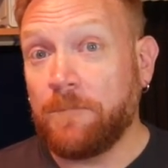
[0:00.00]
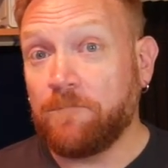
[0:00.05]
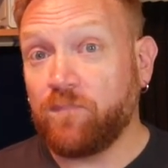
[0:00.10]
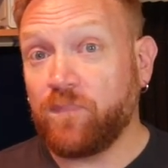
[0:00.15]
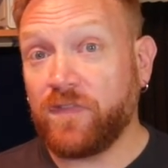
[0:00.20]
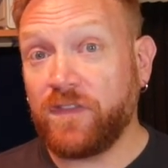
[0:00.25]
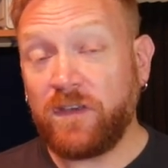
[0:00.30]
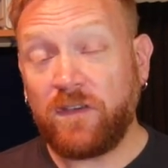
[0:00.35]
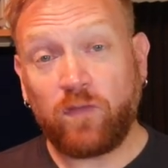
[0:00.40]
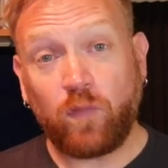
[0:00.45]

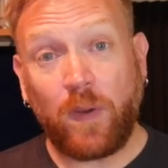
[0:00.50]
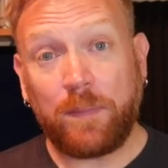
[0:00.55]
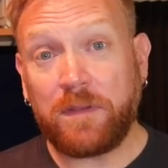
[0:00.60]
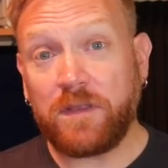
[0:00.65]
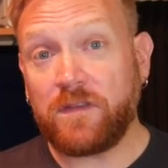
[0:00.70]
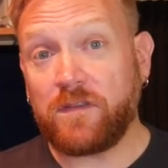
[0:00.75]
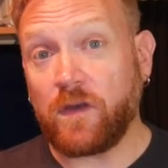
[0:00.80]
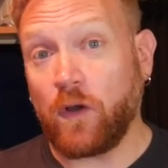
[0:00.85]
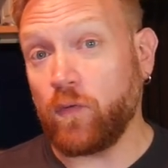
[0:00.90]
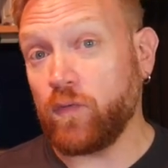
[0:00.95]
These
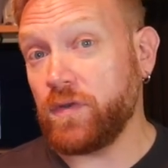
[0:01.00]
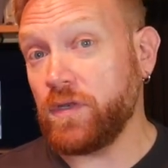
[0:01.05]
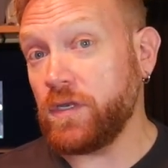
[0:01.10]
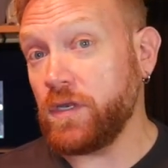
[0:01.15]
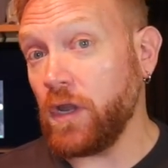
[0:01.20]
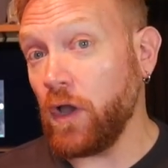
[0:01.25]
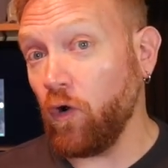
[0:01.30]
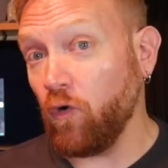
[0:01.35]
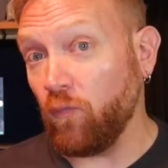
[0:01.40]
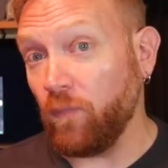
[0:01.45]
women
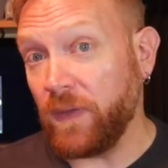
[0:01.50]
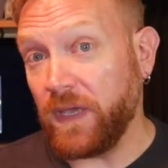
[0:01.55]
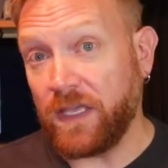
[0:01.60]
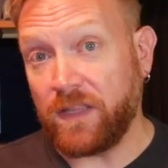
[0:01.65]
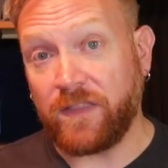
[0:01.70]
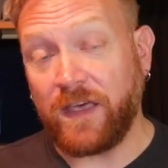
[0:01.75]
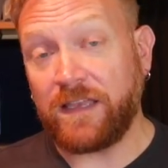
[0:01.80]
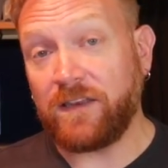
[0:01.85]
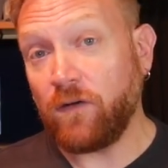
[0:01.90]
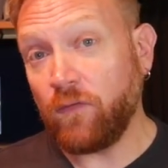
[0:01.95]
don't know
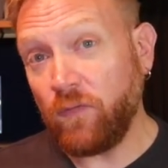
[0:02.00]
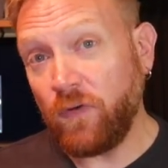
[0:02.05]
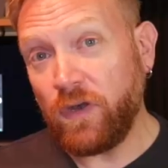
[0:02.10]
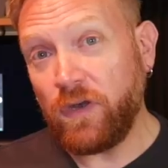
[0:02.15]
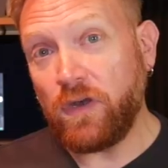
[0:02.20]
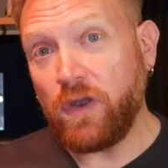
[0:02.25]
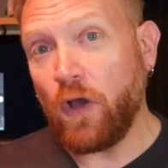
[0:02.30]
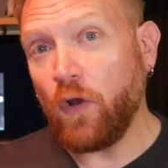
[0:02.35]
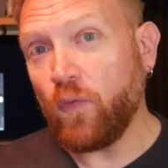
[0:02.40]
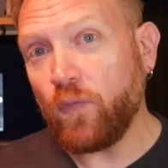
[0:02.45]
me. They don't
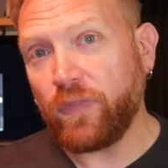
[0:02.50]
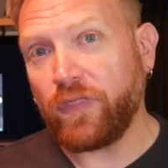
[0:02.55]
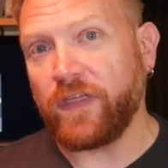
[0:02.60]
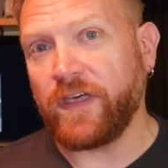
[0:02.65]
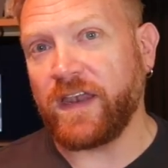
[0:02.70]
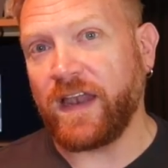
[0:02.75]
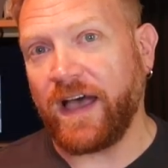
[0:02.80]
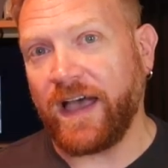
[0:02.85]
know that